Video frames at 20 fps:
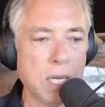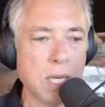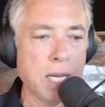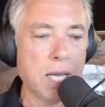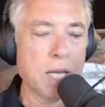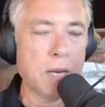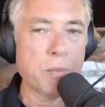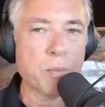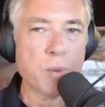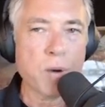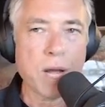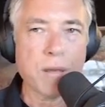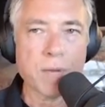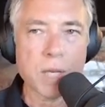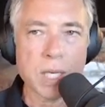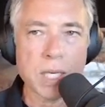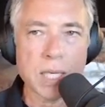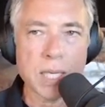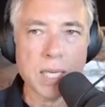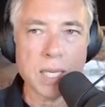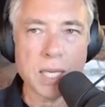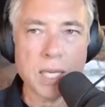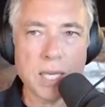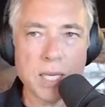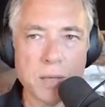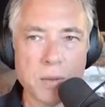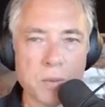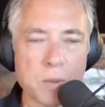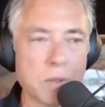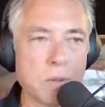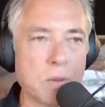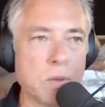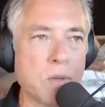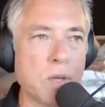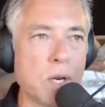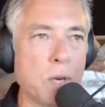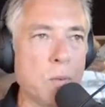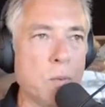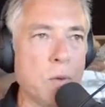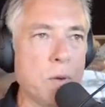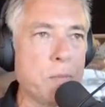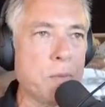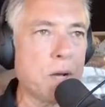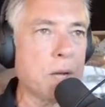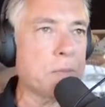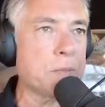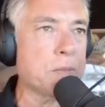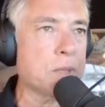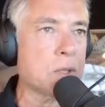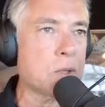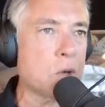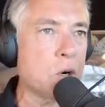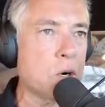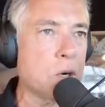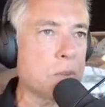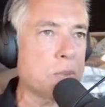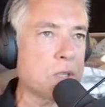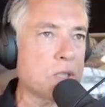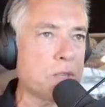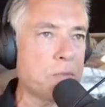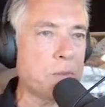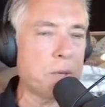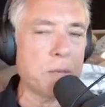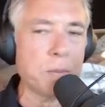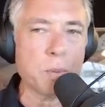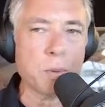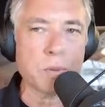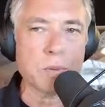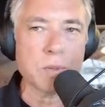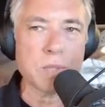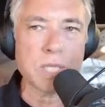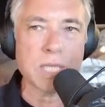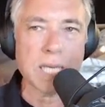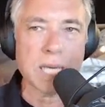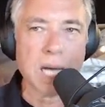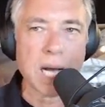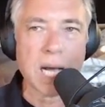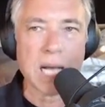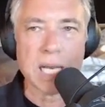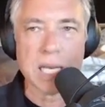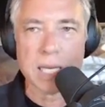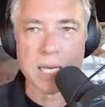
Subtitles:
And privately, he would, whip up storms of people seek-heiling